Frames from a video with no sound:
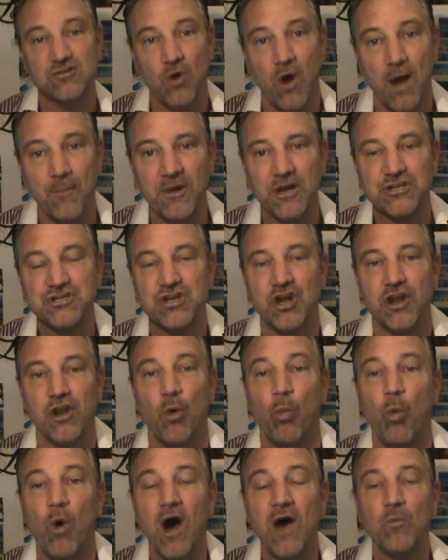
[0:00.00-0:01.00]
so I'm going to show you
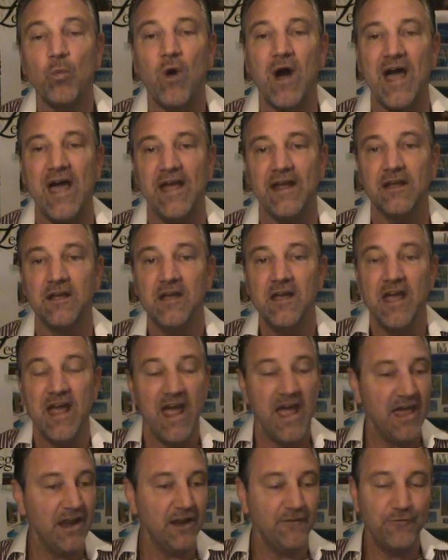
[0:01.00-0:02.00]
one way.
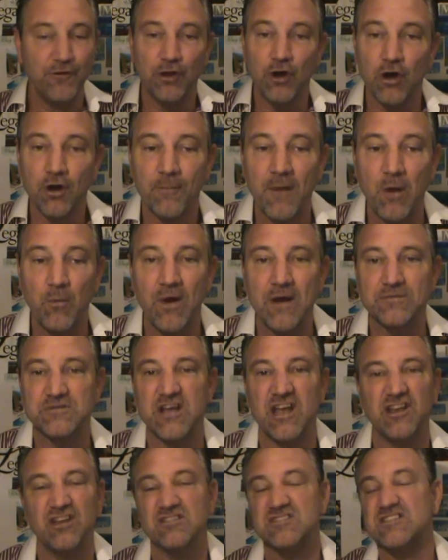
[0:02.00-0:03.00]
And if you go to my
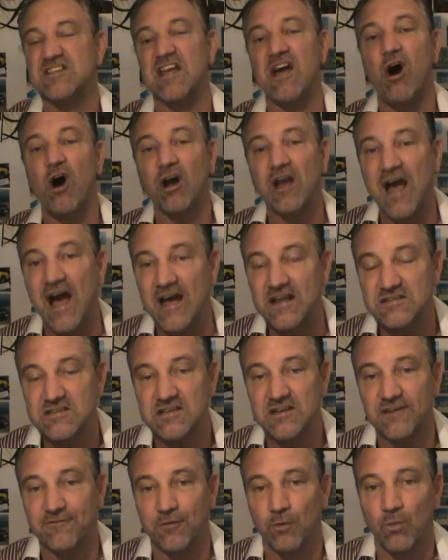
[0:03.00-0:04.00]
website, you can see all kinds of
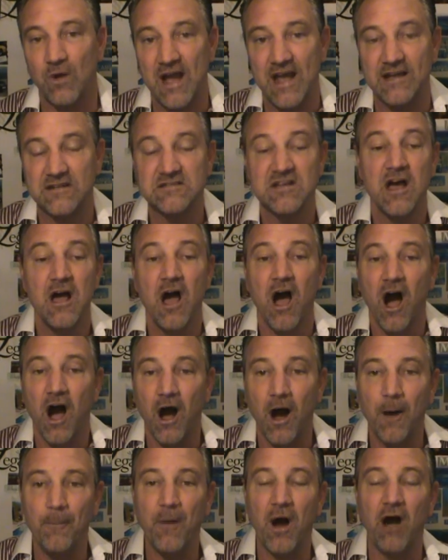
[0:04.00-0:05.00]
different ways
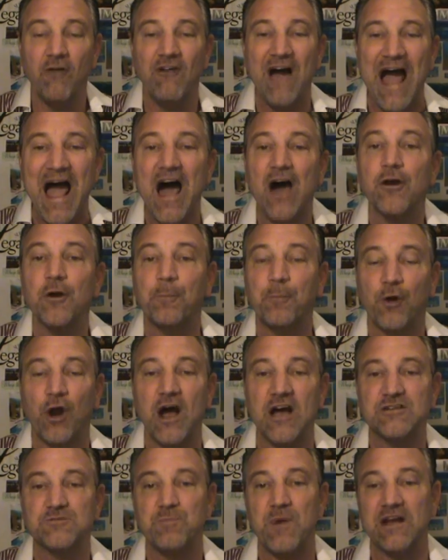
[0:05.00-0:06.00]
of how to
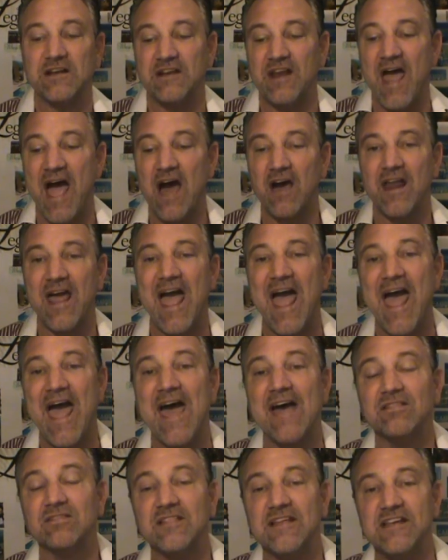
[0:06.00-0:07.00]
prospect and how to
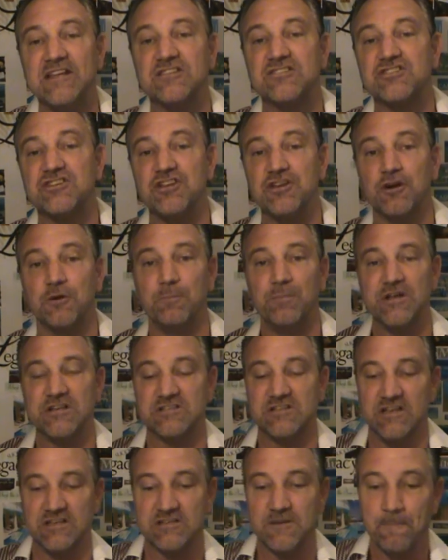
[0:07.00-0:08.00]
add leads to your
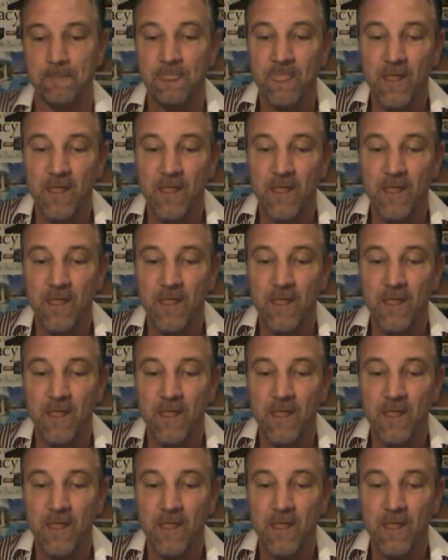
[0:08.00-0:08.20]
business.